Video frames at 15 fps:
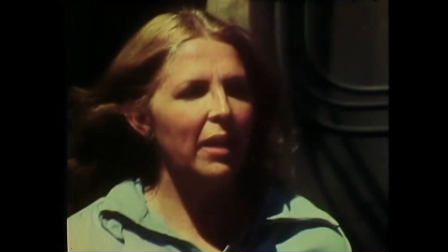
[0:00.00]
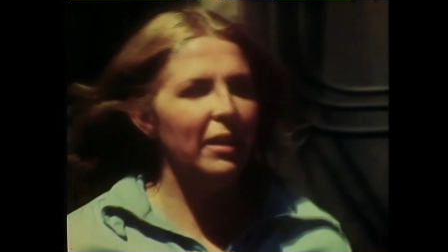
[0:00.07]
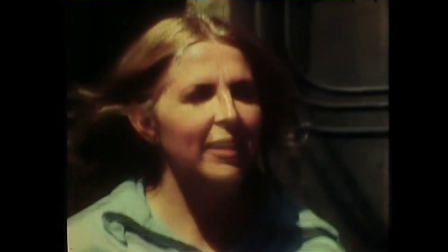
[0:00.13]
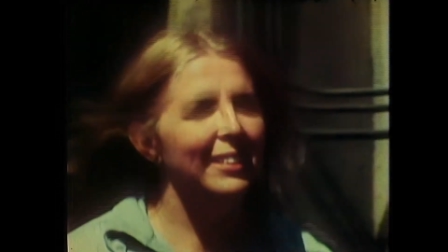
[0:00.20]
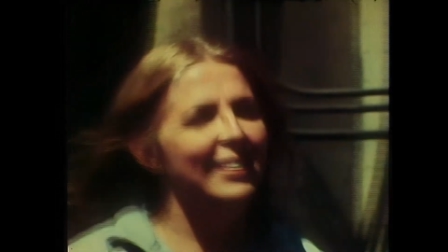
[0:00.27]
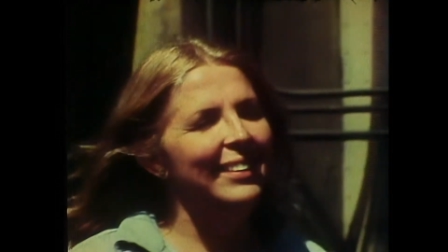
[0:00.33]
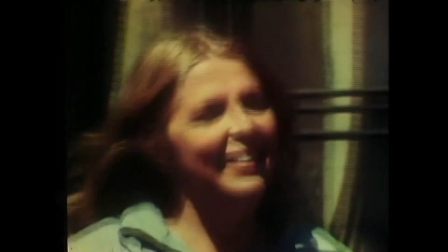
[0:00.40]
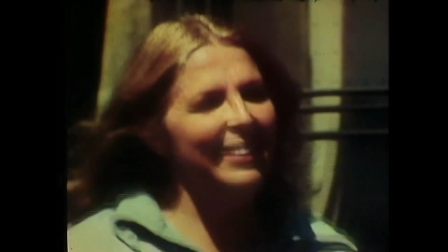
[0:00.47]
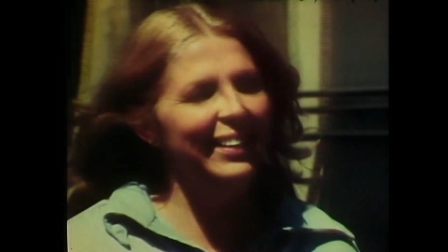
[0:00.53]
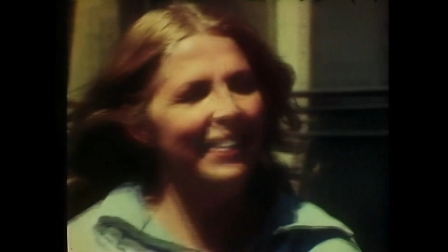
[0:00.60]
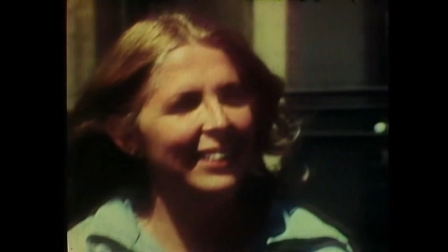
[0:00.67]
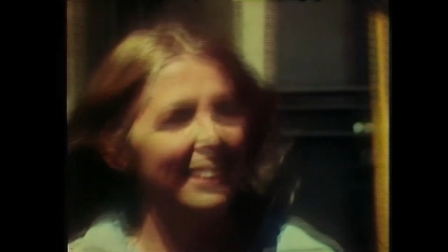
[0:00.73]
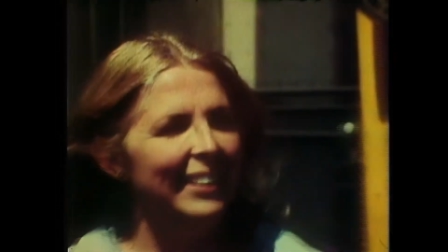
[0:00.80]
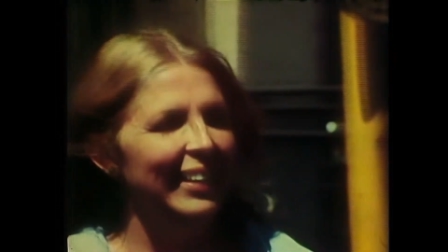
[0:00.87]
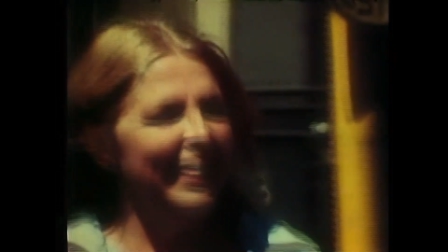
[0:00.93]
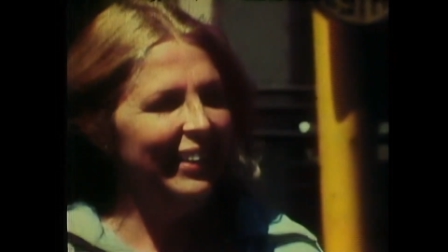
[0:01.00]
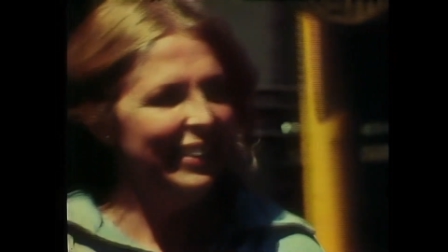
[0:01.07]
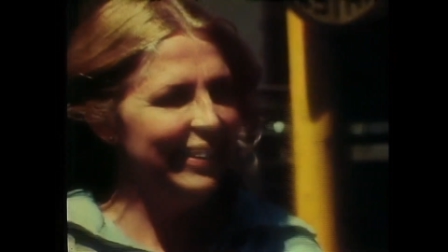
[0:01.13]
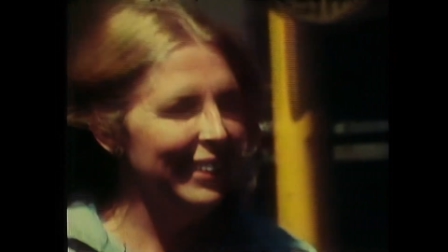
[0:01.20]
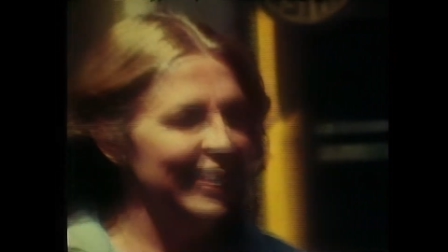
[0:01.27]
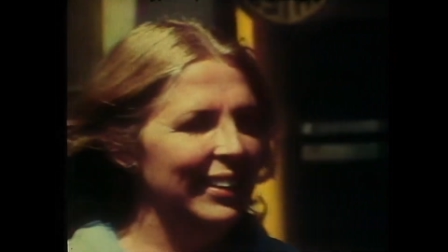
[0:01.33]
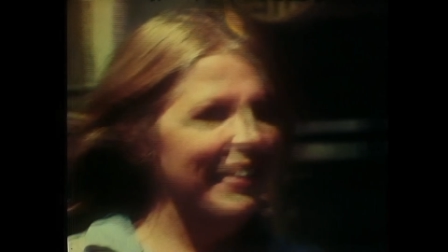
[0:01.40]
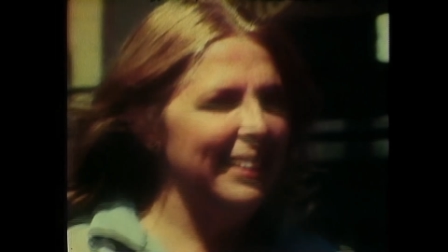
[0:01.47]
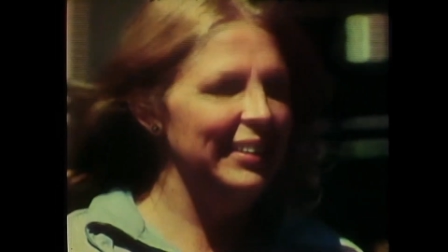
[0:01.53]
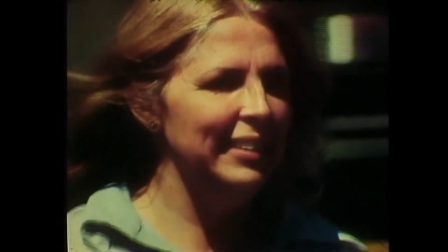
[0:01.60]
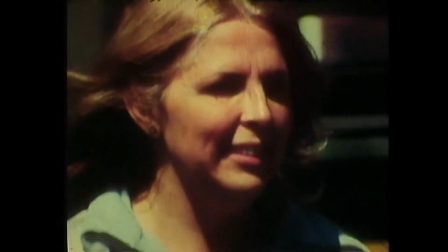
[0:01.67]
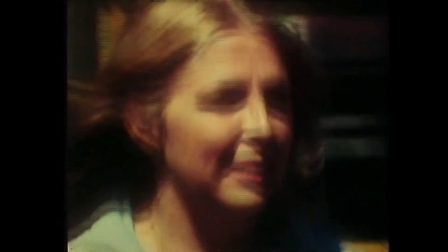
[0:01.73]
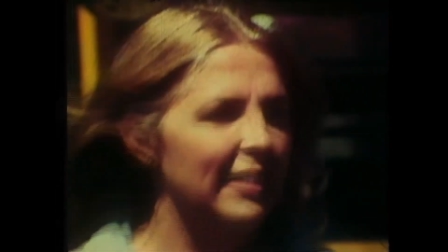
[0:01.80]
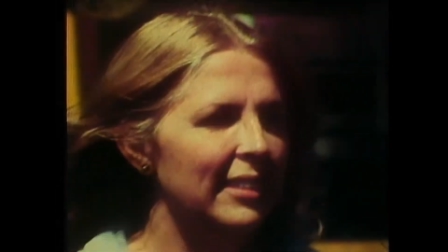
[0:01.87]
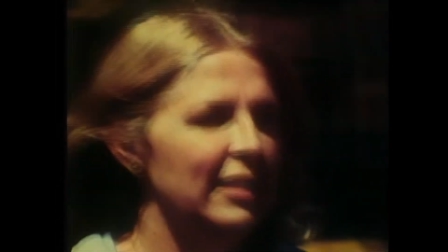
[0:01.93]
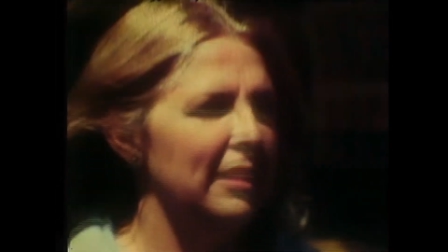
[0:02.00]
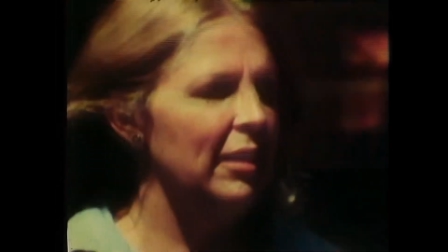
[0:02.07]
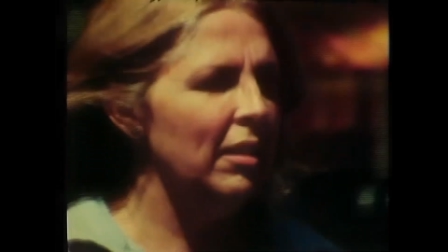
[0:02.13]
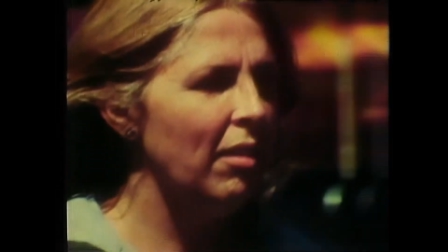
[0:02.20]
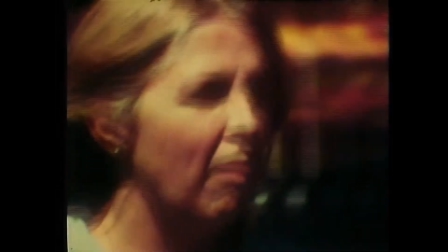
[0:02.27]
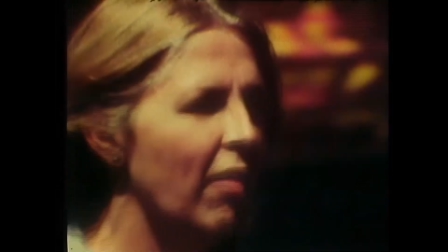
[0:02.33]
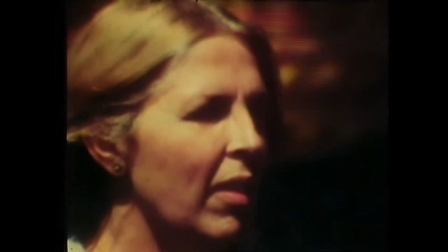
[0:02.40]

I should be a journeyman in another